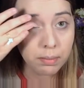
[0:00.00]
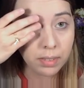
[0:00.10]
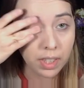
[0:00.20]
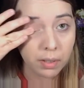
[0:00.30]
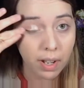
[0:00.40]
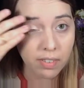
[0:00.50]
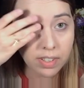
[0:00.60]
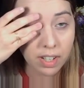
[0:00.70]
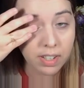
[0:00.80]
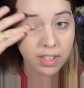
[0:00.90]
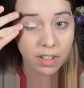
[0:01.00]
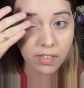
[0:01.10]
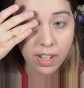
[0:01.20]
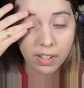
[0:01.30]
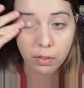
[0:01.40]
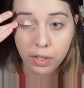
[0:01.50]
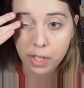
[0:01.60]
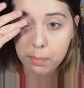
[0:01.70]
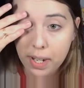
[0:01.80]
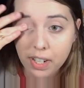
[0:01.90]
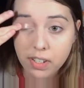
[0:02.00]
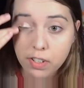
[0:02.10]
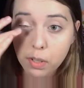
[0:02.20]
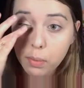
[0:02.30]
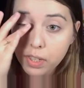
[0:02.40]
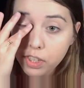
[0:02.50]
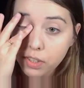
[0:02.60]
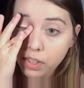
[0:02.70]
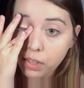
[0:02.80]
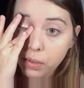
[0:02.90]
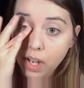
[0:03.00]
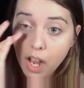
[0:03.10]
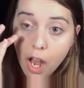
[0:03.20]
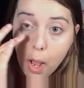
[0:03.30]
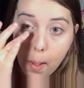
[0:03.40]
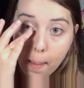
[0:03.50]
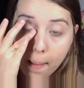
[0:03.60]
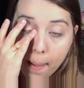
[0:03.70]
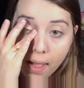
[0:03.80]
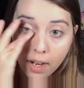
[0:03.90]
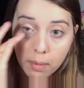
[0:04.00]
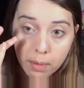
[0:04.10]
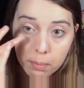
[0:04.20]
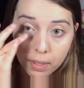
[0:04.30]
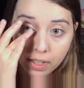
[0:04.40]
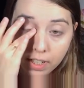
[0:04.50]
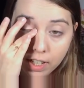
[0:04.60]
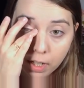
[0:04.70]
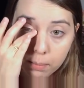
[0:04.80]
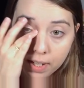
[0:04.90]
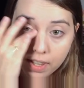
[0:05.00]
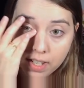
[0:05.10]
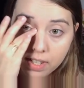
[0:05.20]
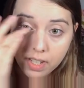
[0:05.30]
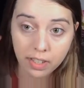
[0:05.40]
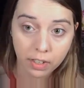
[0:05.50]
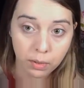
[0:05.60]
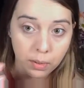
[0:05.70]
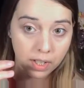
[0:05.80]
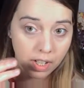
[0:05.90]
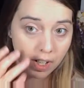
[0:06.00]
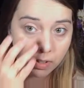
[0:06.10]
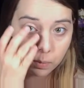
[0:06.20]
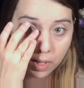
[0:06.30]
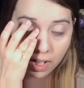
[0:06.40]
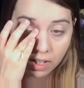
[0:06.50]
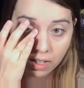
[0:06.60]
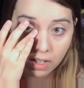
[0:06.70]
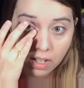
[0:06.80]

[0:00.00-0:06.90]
you know, have a ton of stuff on, or your parents don't want you to. And I'm going to put a little bit of this in the corner as well